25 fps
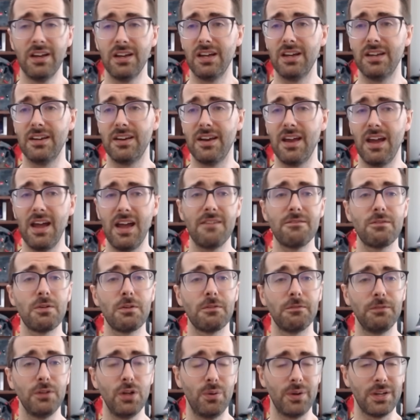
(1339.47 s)
an
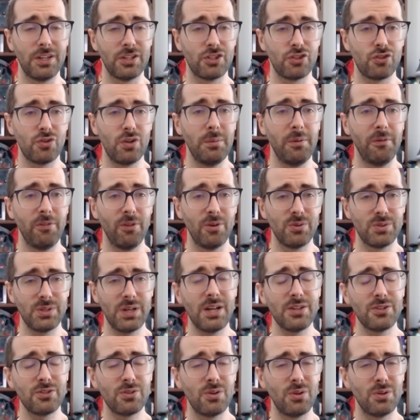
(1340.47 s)
ever-flowing stream of those
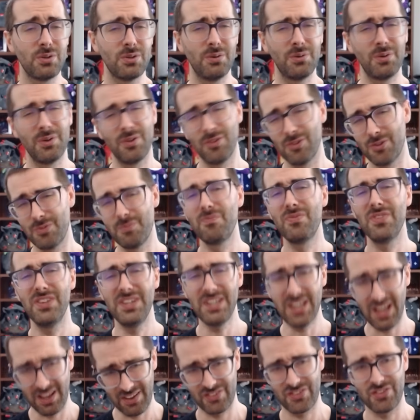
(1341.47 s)
construct tokens,
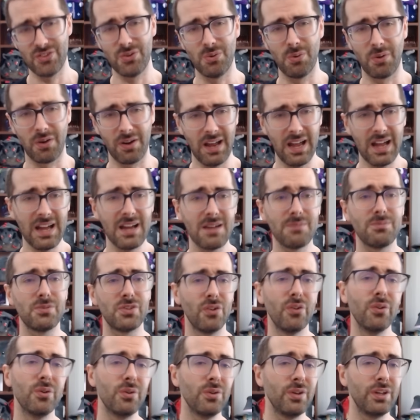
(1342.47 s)
yes, you are
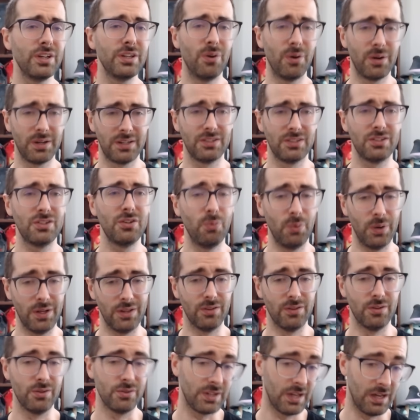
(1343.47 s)
absolutely going to win
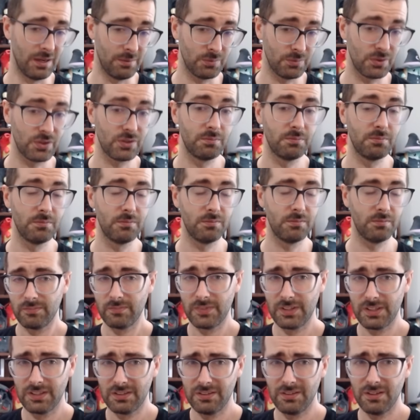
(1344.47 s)
those games.
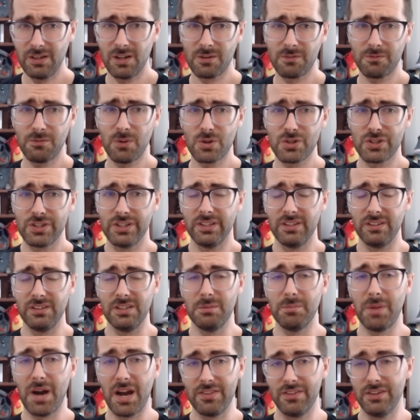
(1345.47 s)
Unfortunately,
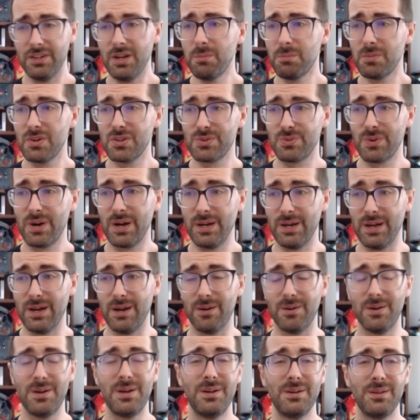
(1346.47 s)
by the numbers right
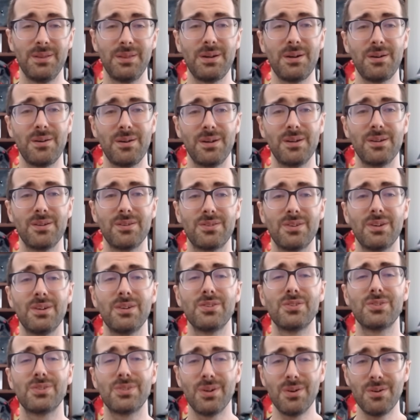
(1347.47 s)
now, there is
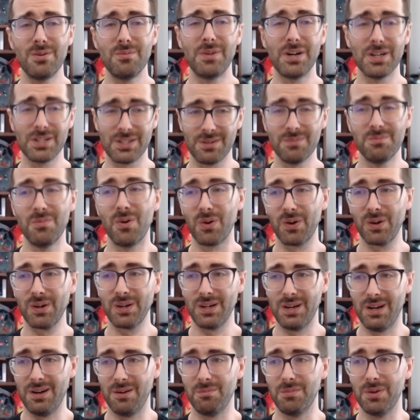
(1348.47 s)
so much more
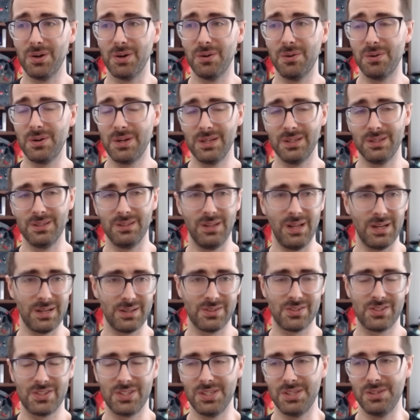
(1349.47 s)
combo in
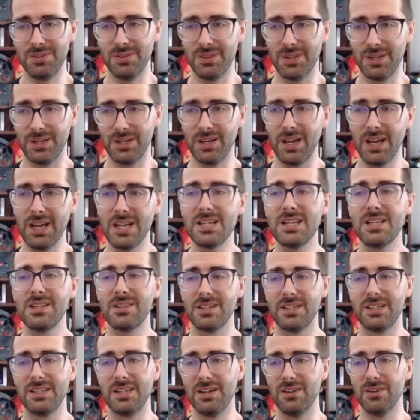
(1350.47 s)
Legacy than
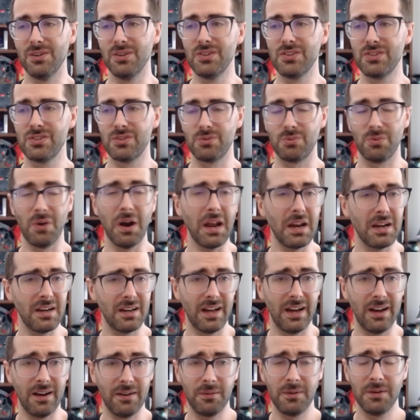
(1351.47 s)
anything else right
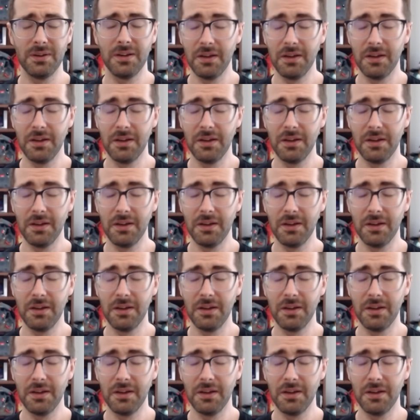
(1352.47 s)
now.